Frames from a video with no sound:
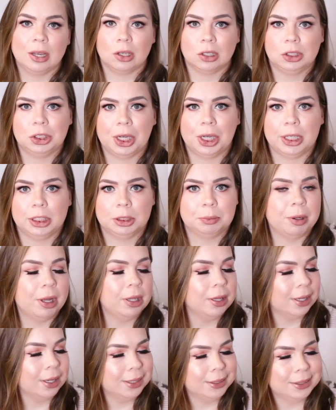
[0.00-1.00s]
it could change,
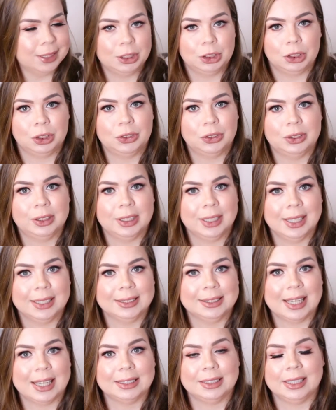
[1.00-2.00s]
but like I said, just using
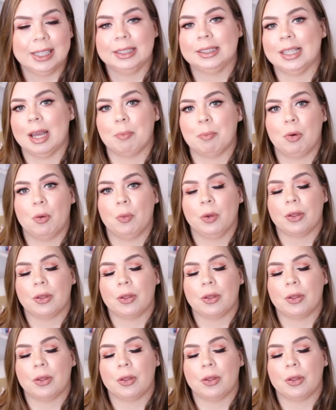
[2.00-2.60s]
this as the example.